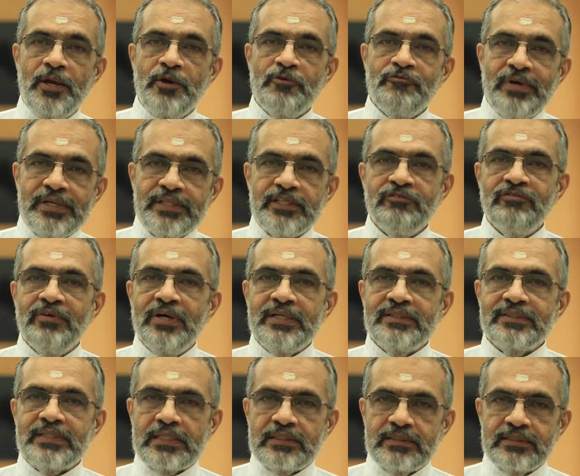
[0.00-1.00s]
When the word
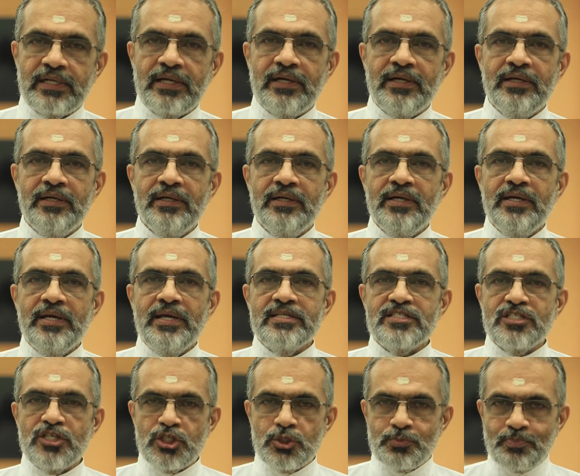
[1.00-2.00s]
Tantra
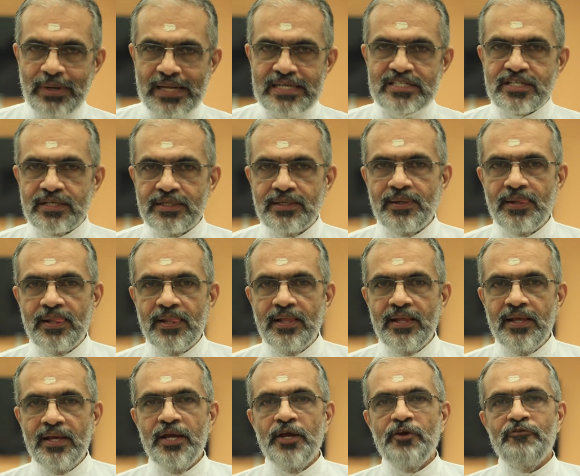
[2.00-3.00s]
is split,
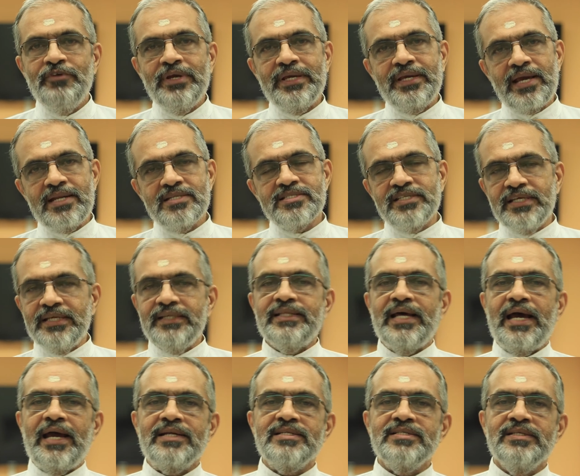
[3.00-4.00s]
we can see
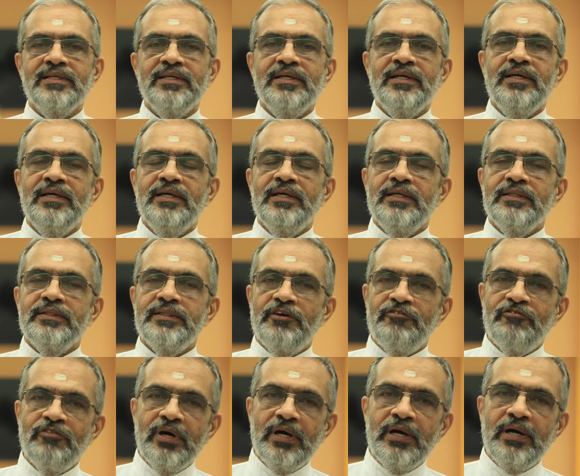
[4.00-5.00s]
that the
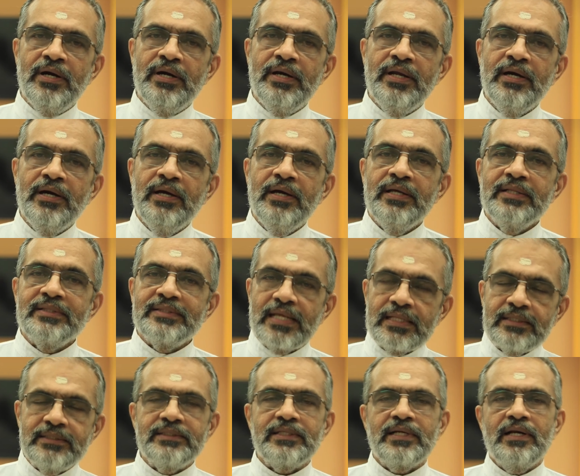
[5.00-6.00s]
word
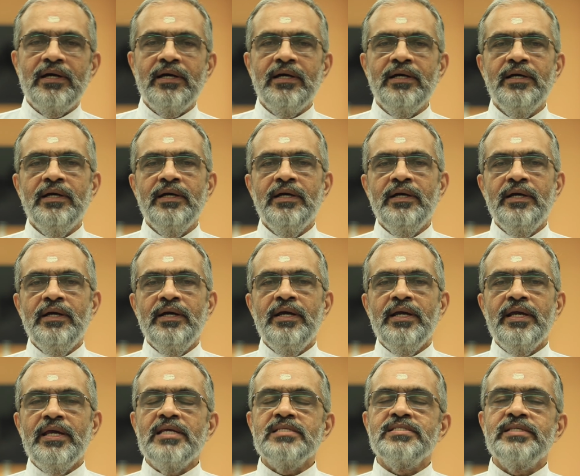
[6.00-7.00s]
Tantra
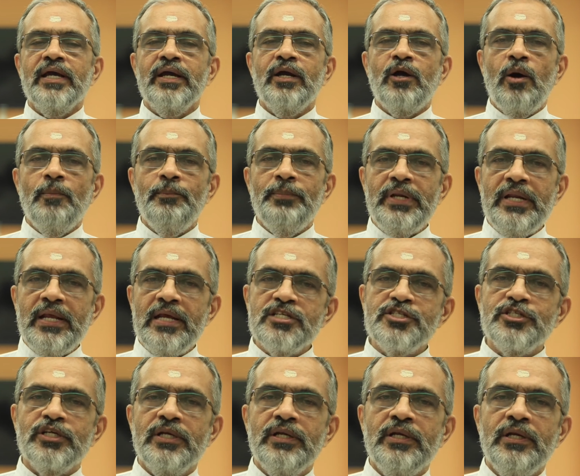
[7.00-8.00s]
is a
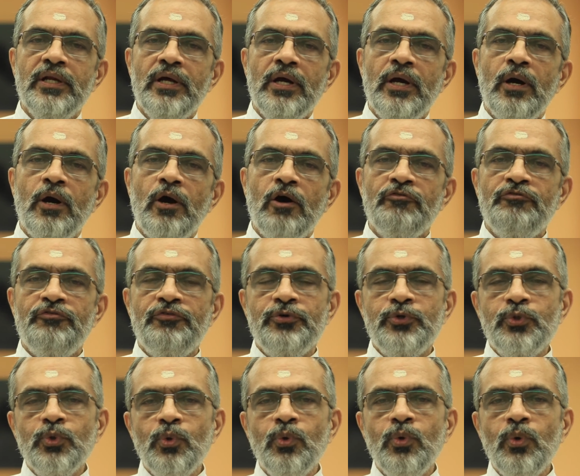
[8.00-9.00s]
combination of
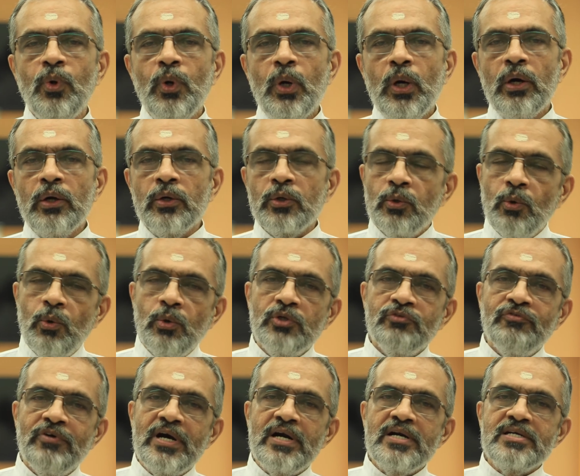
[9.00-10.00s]
two root
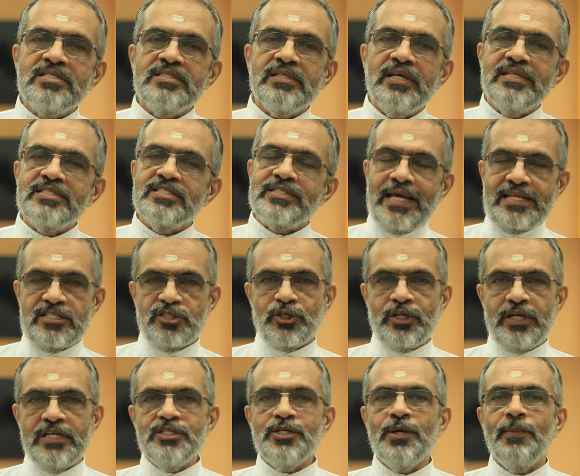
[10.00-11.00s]
words in
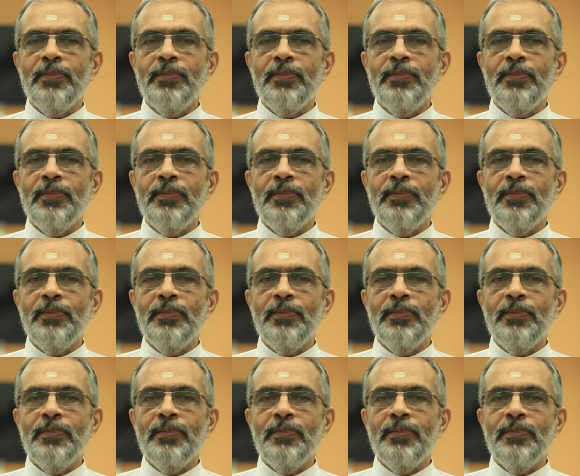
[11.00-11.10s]
Sanskrit